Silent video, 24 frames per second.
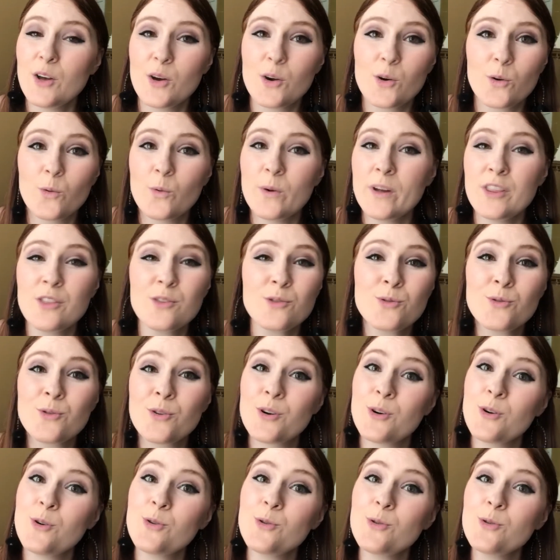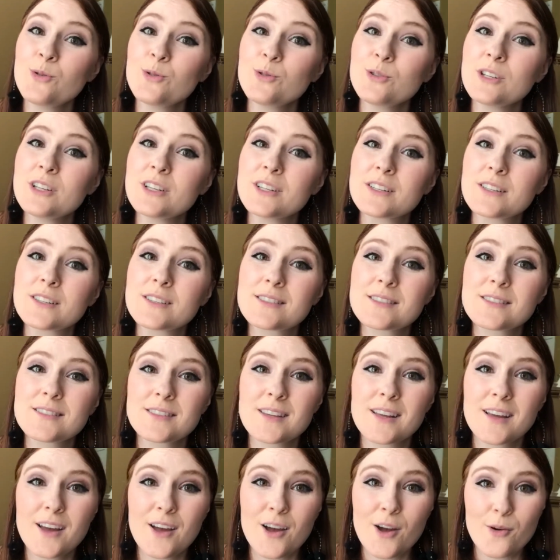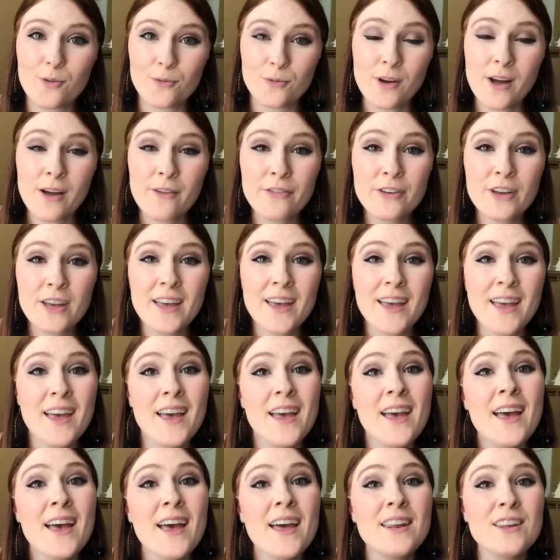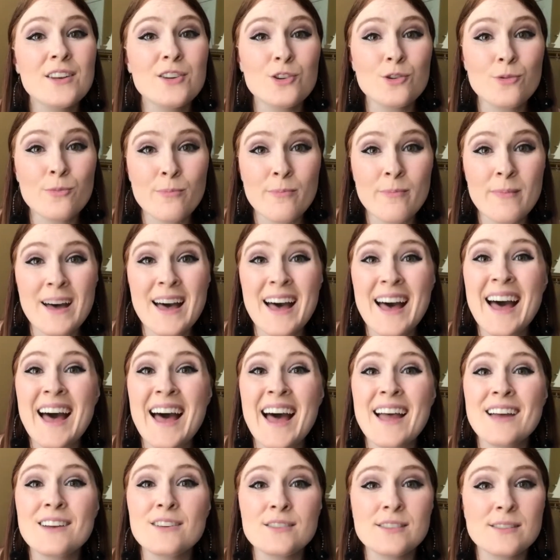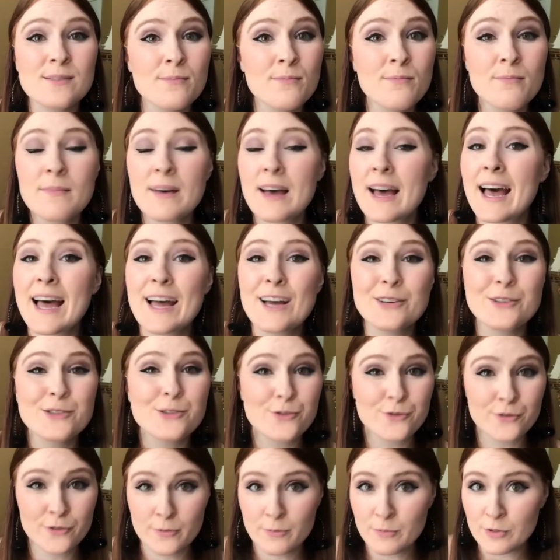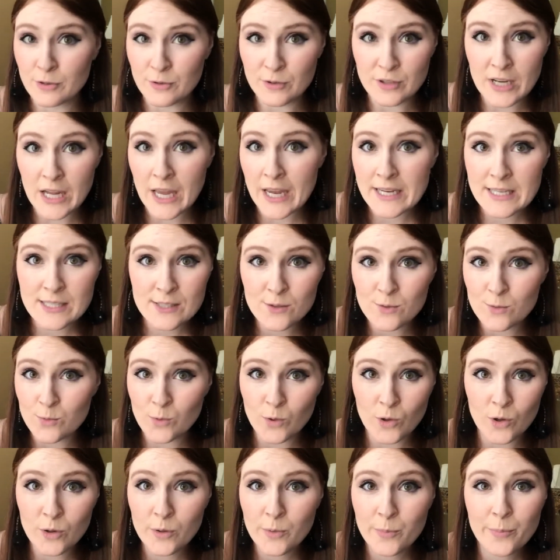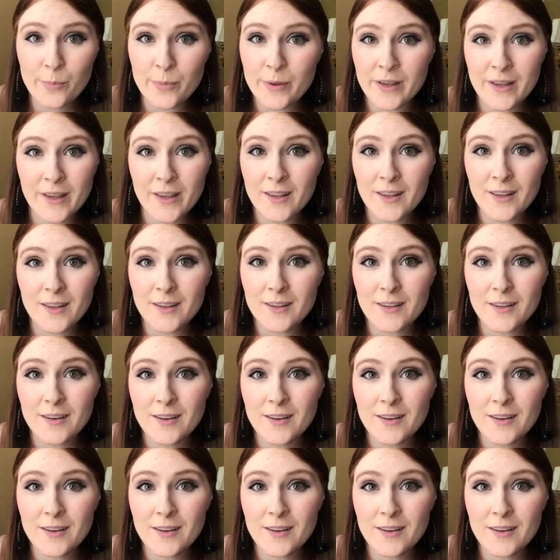When the road looks rough ahead and you're miles and miles from your nice warm bed,